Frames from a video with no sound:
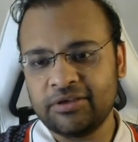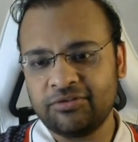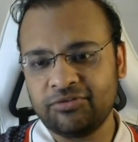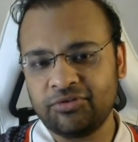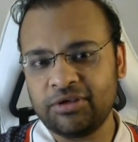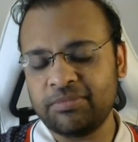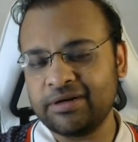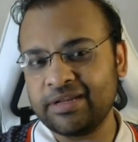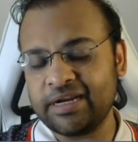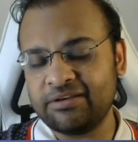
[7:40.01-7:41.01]
So he
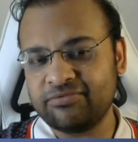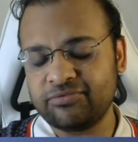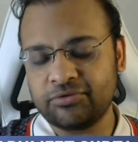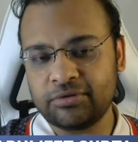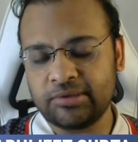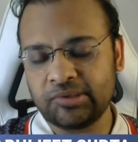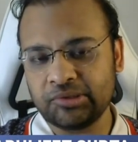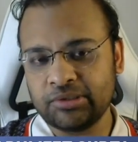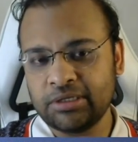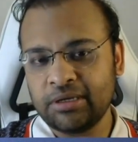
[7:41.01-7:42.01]
played knight f4.
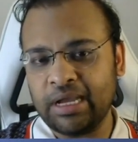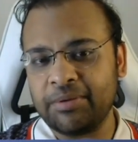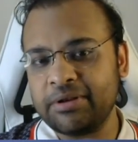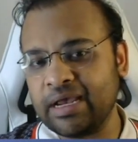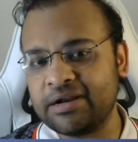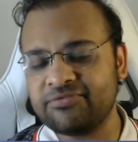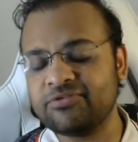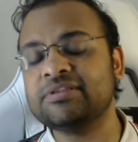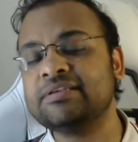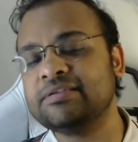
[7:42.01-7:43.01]
I mean, knight
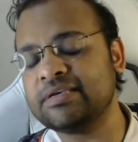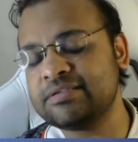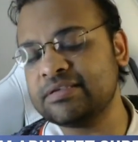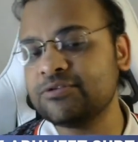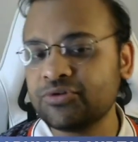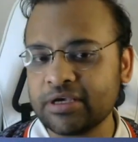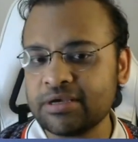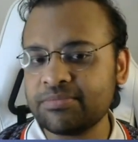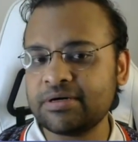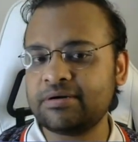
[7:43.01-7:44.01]
f4 in the sense is
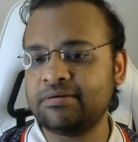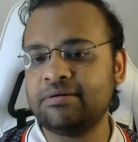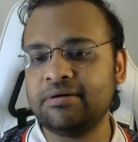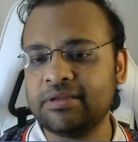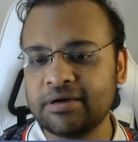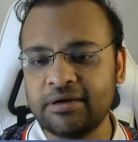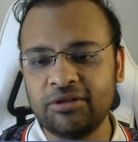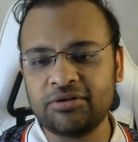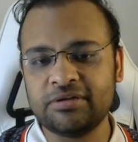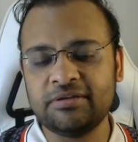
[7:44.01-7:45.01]
okay, but the
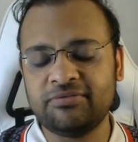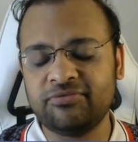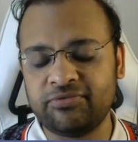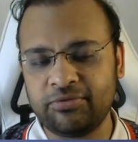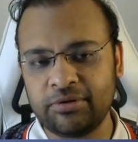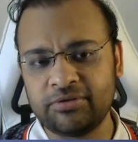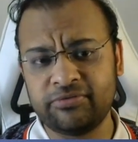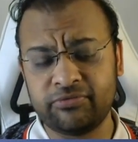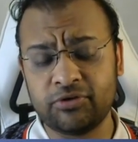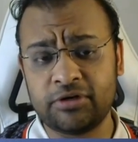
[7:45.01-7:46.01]
continuation
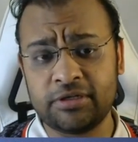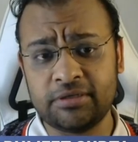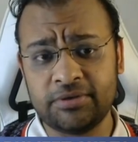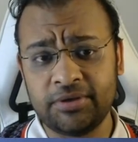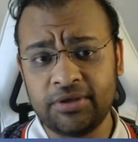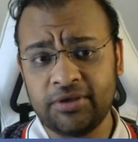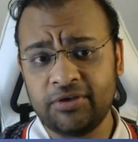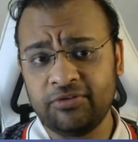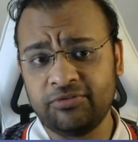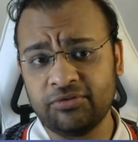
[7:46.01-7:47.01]
was faulty.
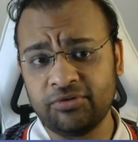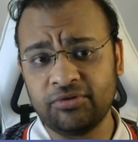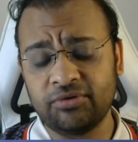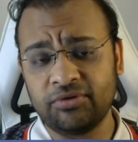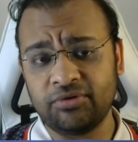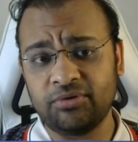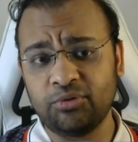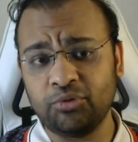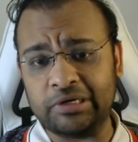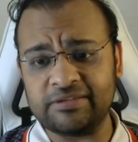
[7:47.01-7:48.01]
So
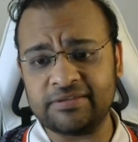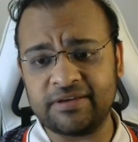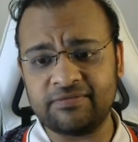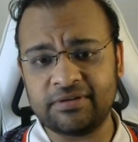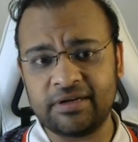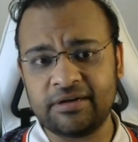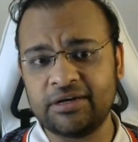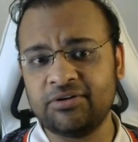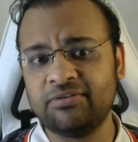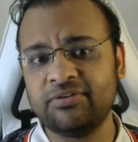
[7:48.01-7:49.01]
rook d7, and
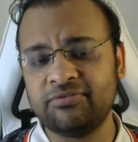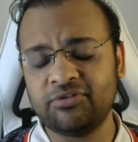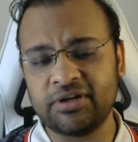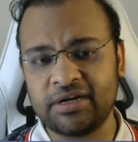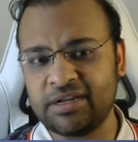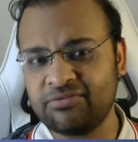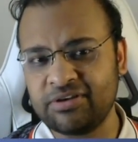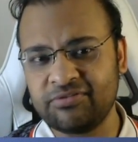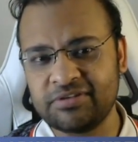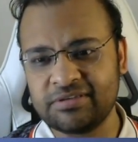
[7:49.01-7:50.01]
now he went for knight
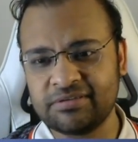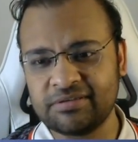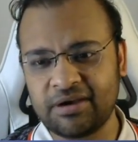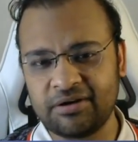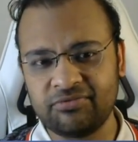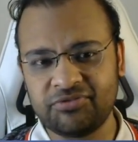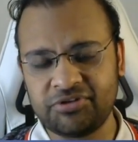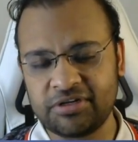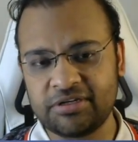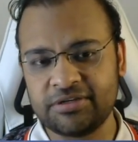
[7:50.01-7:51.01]
d5, which is kind of
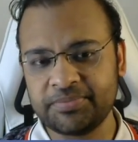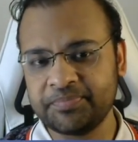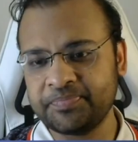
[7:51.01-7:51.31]
strange.